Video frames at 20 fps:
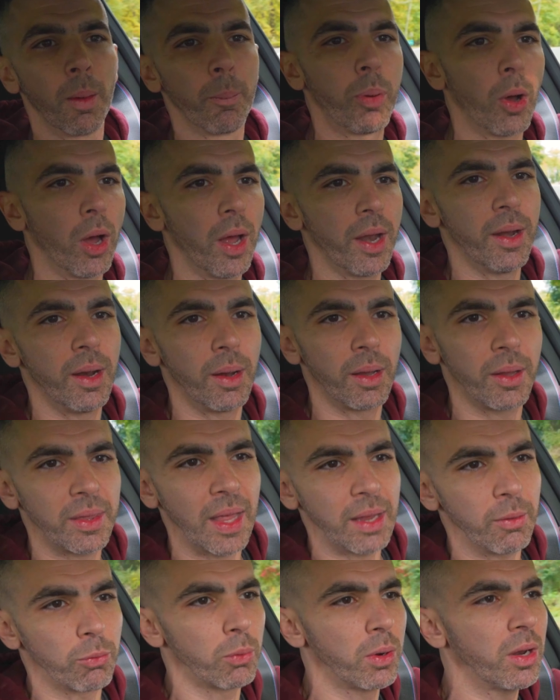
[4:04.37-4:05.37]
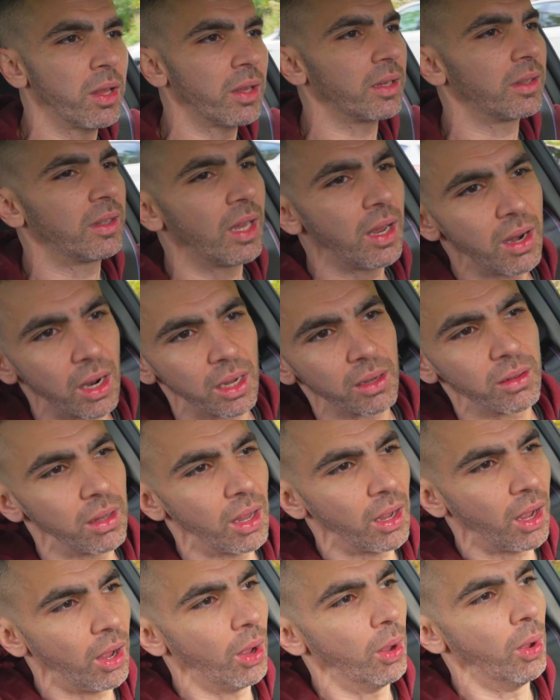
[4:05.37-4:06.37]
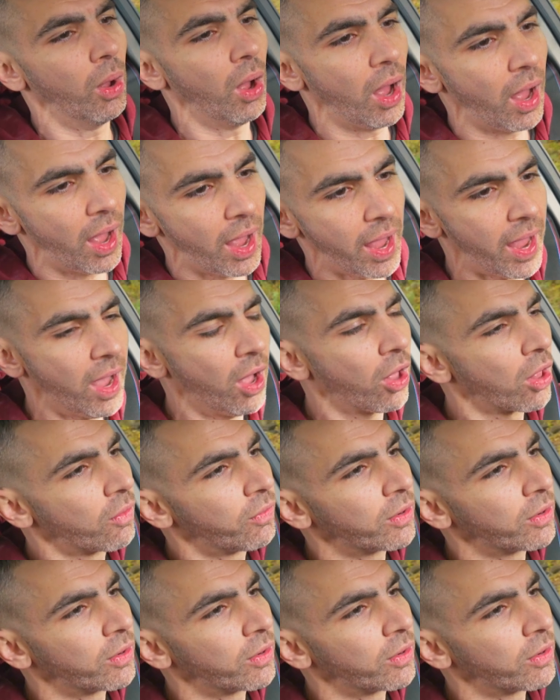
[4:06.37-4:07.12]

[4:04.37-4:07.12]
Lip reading: But they really did a hell